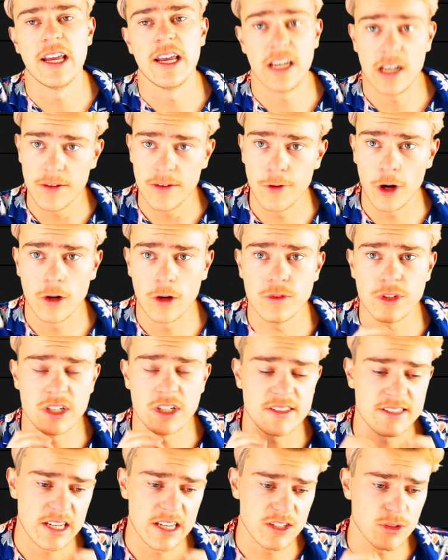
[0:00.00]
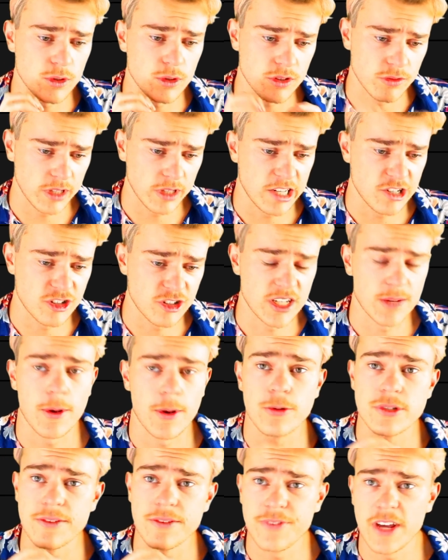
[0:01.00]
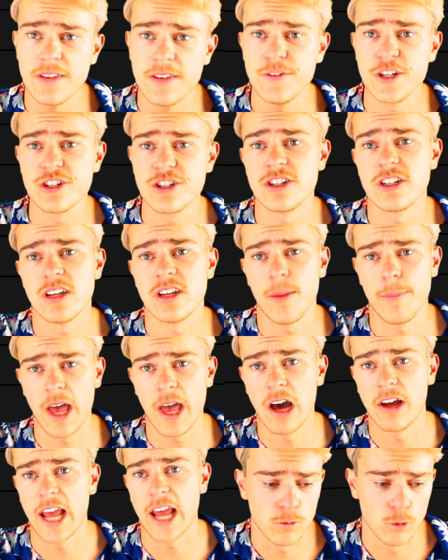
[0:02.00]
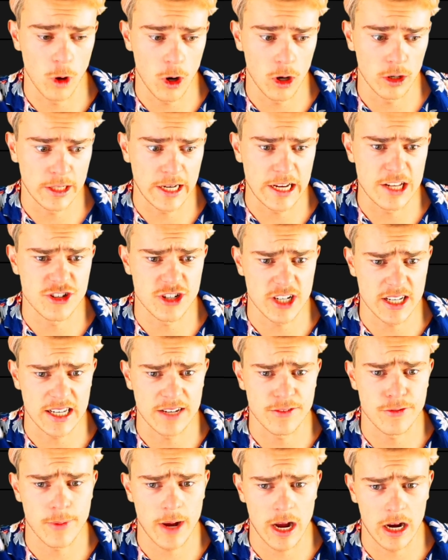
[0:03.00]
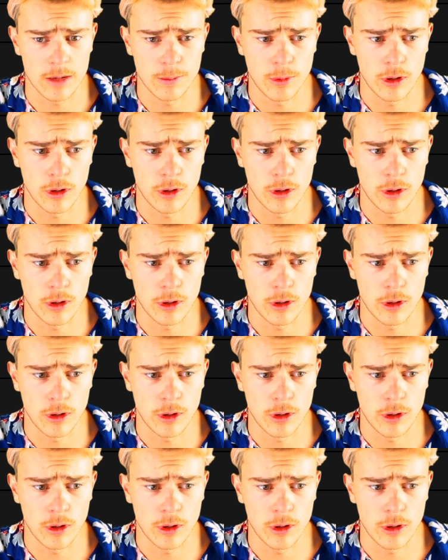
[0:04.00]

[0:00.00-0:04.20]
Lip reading: And it involved an incestuous relationship. It was a fanfiction about Ron and Ginny from Harry